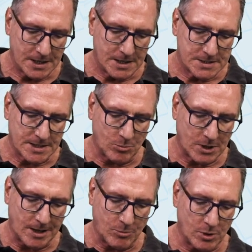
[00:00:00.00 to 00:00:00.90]
Some will
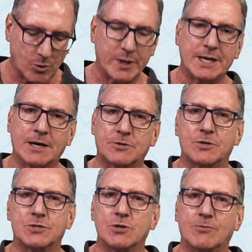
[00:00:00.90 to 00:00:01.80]
come all the way down to the
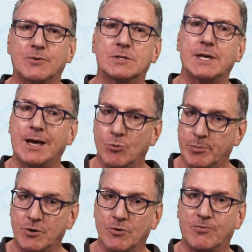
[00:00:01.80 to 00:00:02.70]
surface and will
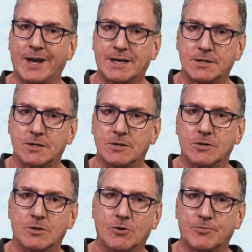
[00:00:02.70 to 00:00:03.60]
be reflected
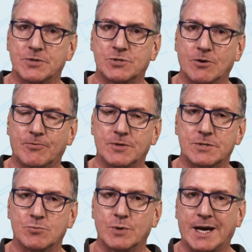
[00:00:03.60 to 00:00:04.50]
off the
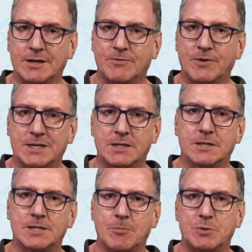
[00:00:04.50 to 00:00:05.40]
surface without affecting the
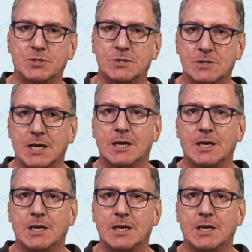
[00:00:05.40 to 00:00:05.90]
temperatures.